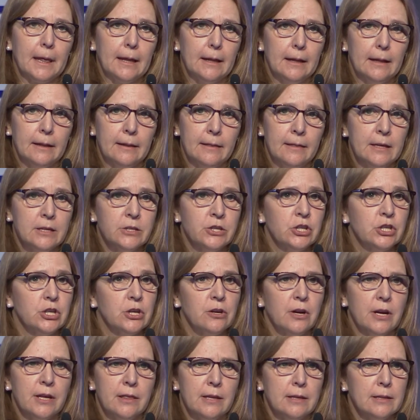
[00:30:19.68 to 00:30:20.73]
this
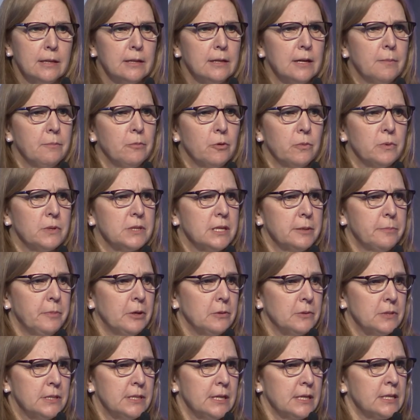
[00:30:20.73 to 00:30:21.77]
year, I think the number was
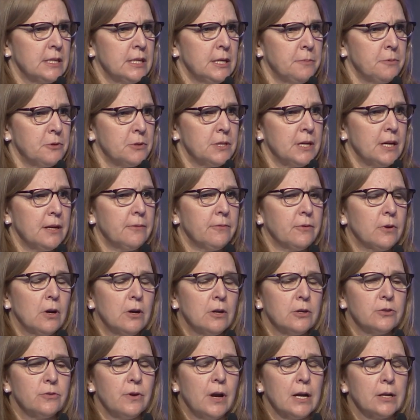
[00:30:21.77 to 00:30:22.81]
about 60% of
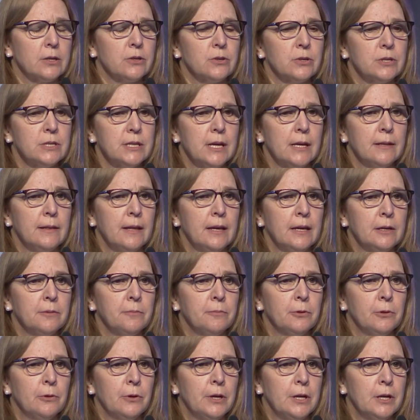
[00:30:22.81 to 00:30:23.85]
contractors said they
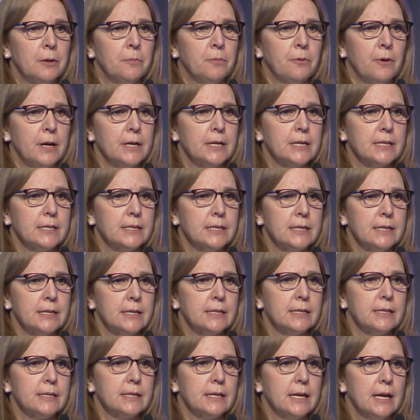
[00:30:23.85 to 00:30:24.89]
employed
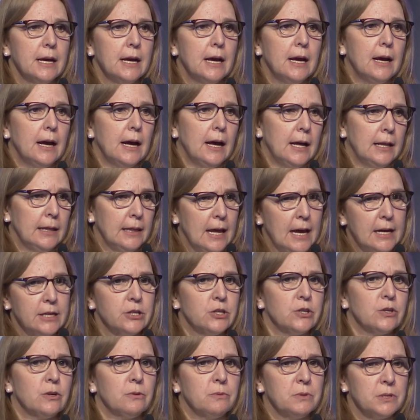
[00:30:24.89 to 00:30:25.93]
apprentices. Uh,
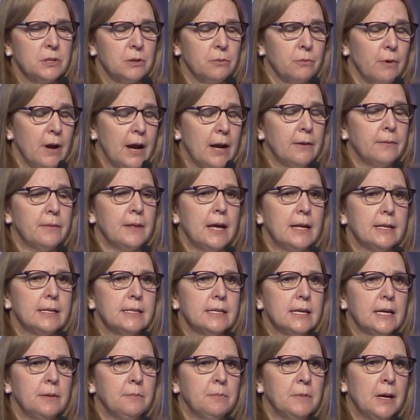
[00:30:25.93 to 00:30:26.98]
last year was around that
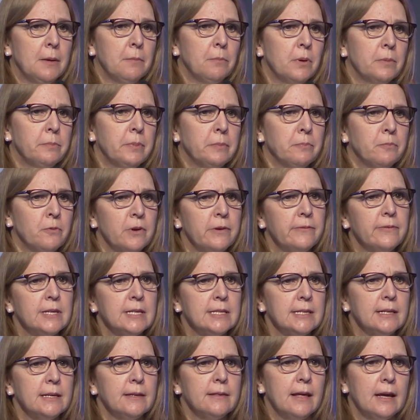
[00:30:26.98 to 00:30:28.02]
same number, but
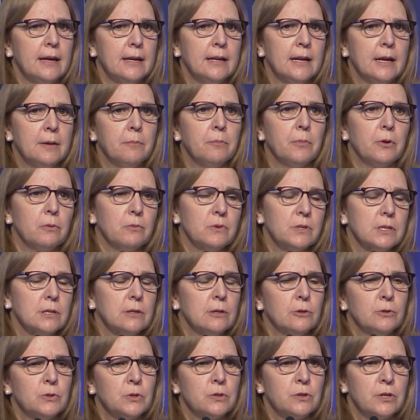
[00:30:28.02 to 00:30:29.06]
previously that number was
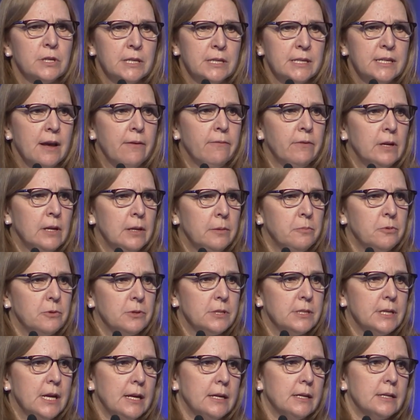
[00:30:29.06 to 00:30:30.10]
closer to
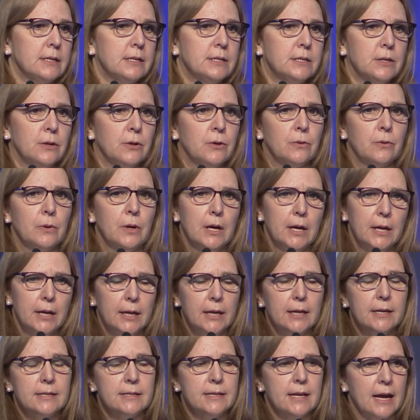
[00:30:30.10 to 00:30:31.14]
70%. So
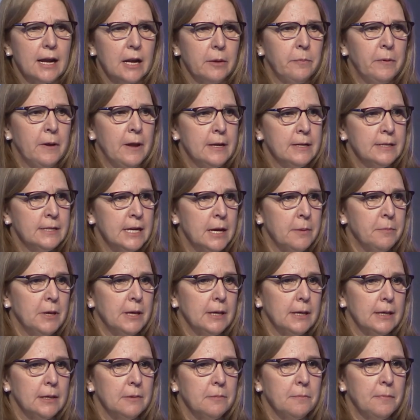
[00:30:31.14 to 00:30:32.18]
is that a
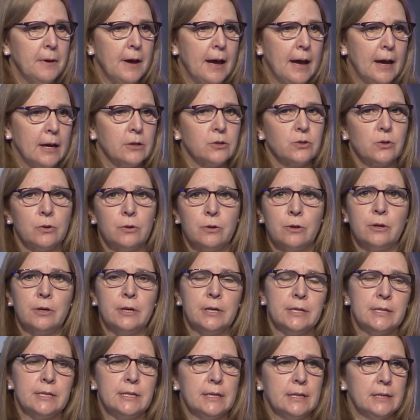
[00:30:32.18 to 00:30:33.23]
pandemic impact or
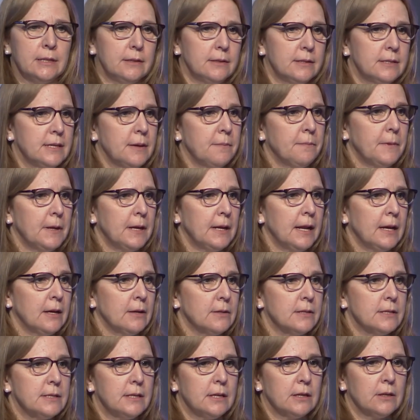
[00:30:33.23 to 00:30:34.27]
is it something
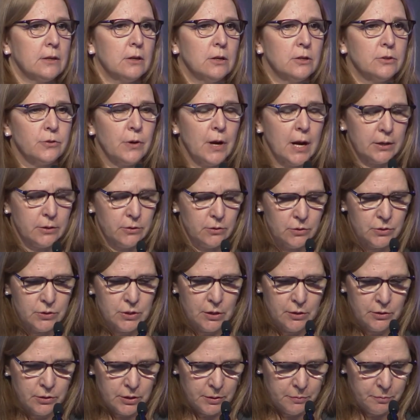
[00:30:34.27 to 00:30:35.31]
else that contractors
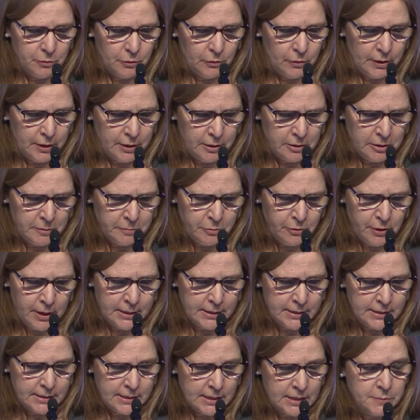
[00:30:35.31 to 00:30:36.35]
aren't employing
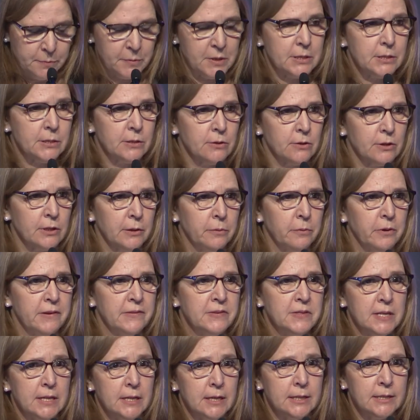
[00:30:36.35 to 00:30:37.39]
apprentices? But certainly we've
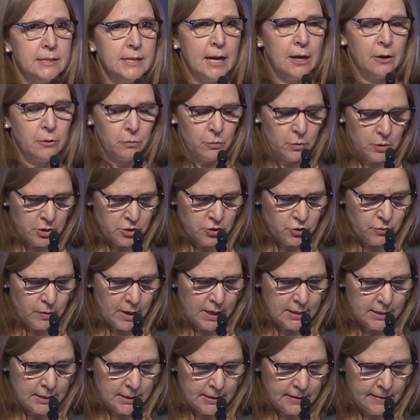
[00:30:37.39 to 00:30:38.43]
seen a downward
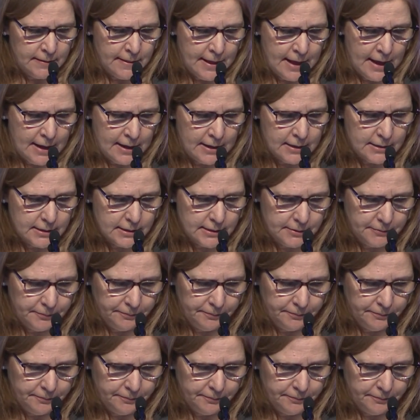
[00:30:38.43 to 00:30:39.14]
trend in that.